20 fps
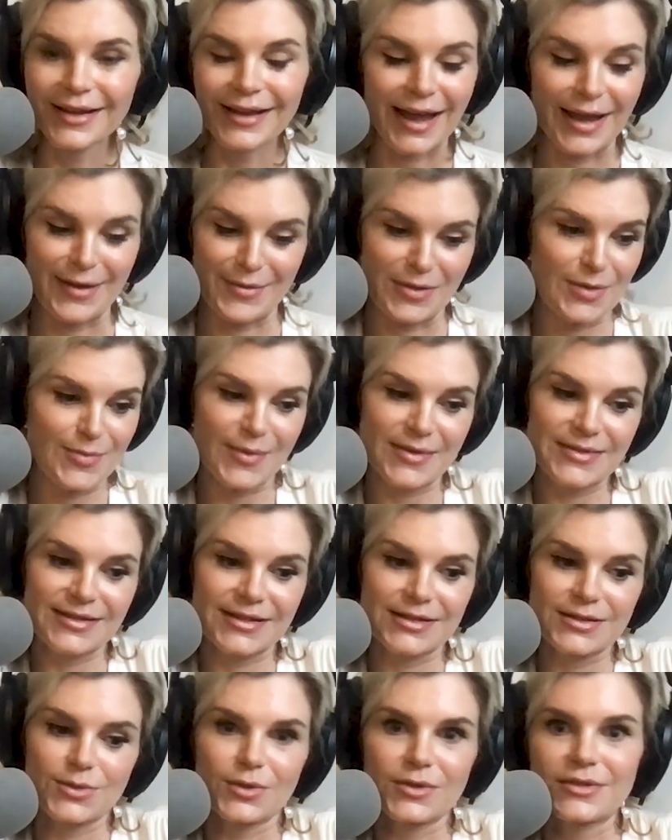I mean, the
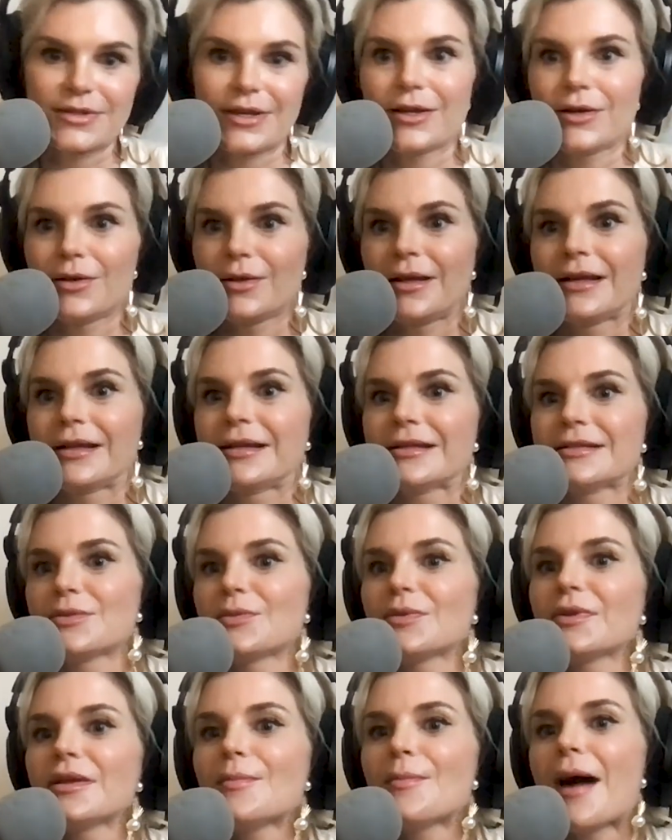mystics will tell you, like, it doesn't
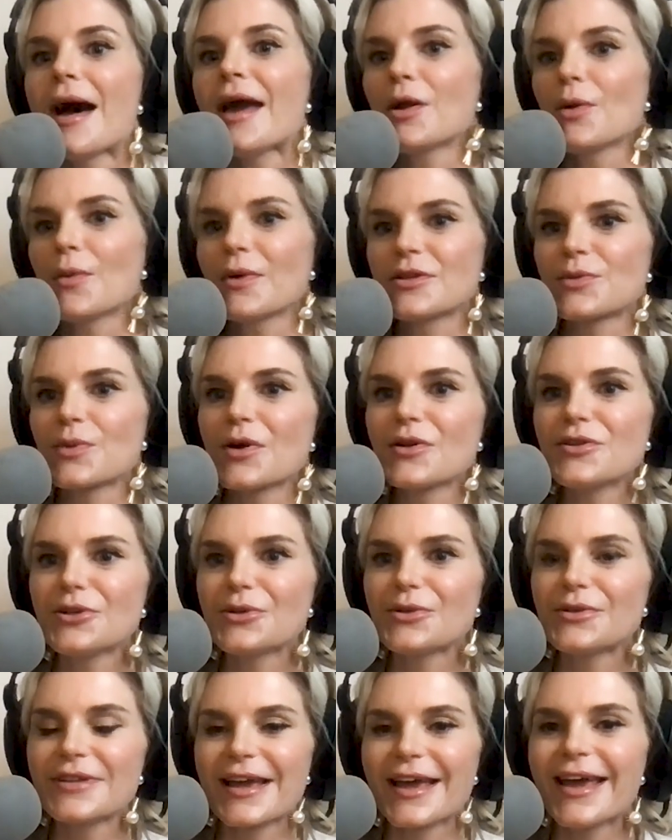really matter which road you
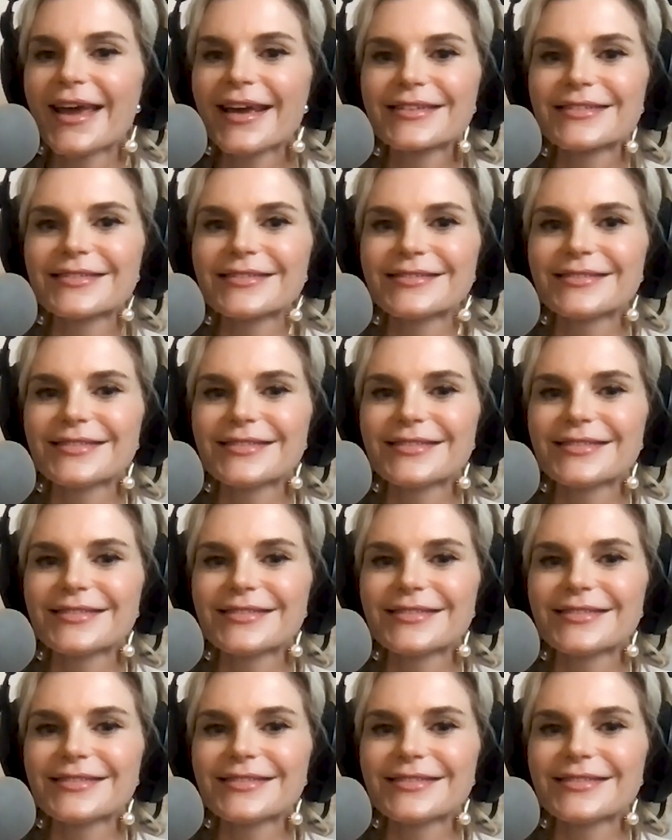take.